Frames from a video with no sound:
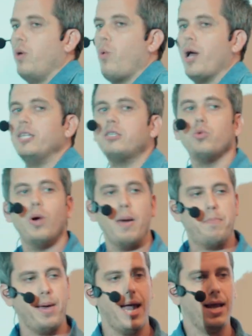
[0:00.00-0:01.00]
went to
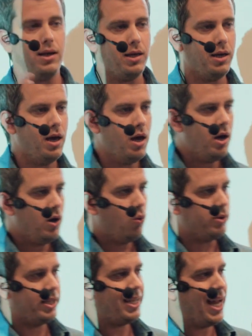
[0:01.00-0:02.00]
App Annie,
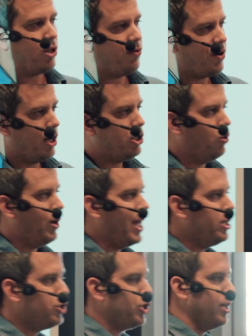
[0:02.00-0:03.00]
we did a lot of
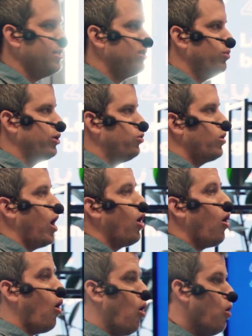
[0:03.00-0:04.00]
calculations, we took
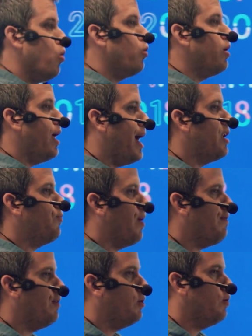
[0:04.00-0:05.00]
our own ad
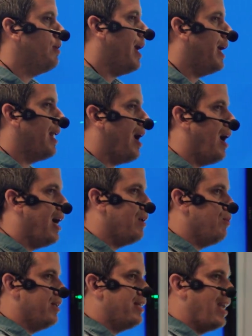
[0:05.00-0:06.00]
revenue data
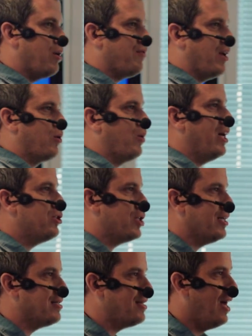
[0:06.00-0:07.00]
and we did a lot of
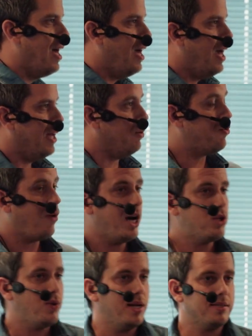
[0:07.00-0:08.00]
calculations, and we
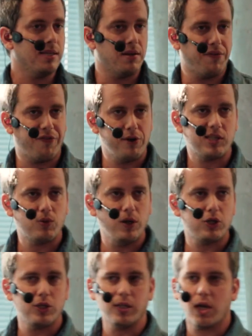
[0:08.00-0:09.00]
tried to answer the first
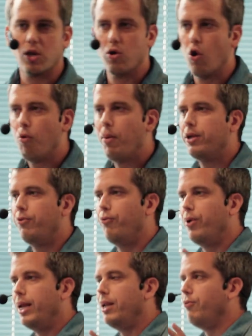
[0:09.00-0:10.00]
question that nobody
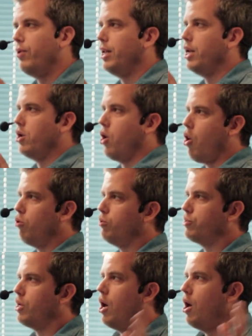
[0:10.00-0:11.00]
really knows